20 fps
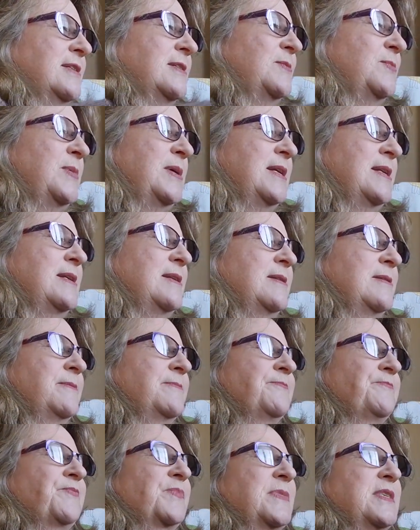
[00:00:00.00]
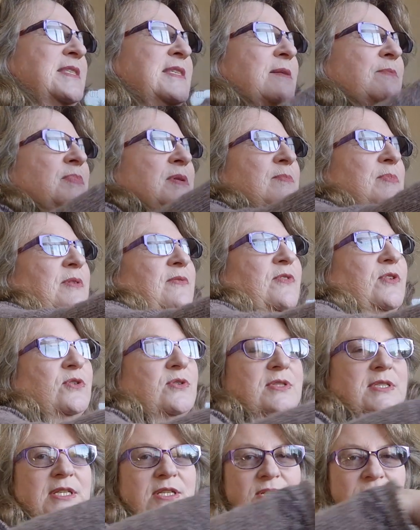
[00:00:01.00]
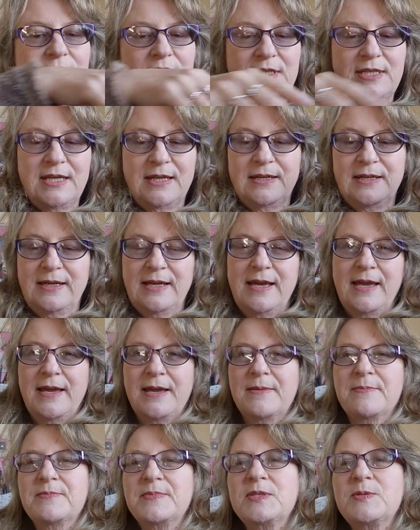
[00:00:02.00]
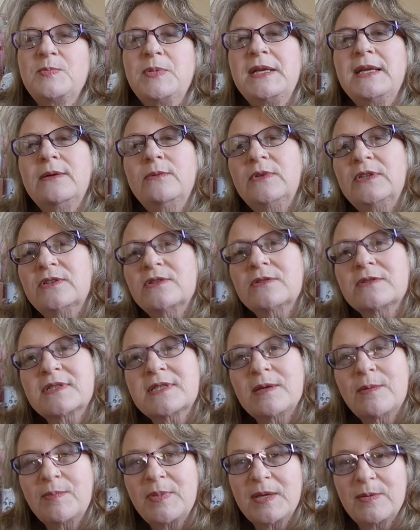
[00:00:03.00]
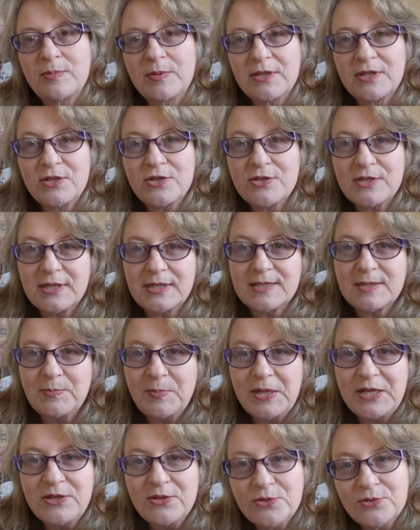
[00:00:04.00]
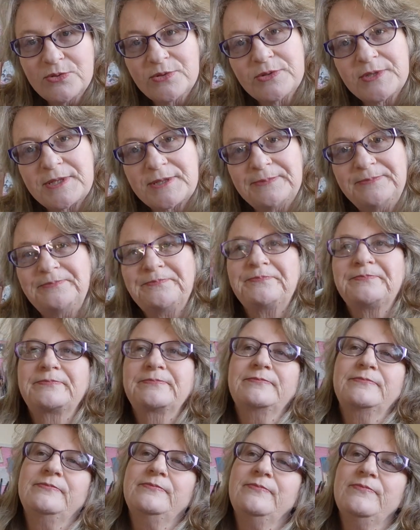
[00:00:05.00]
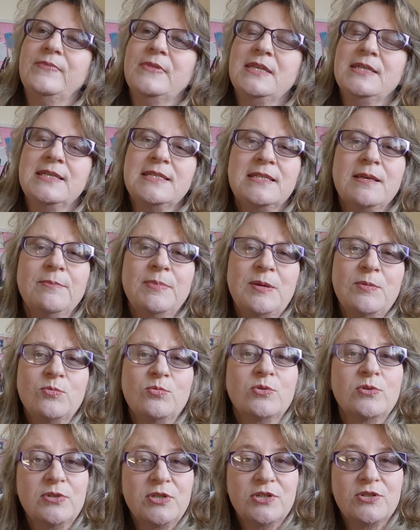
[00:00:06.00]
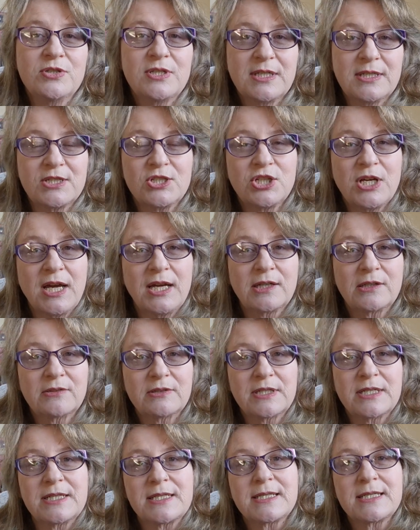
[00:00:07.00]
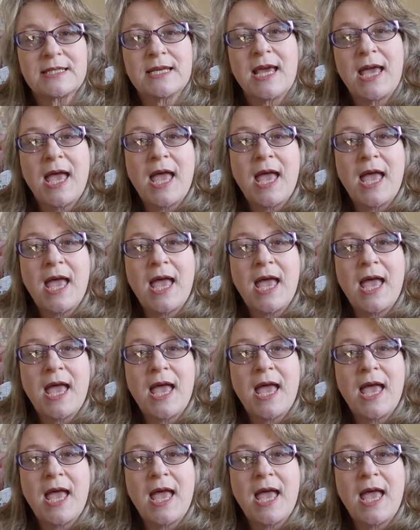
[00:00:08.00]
to spin. Some people, of course, are using spinning wheels. Some people are using spindles. Some people are using chakras.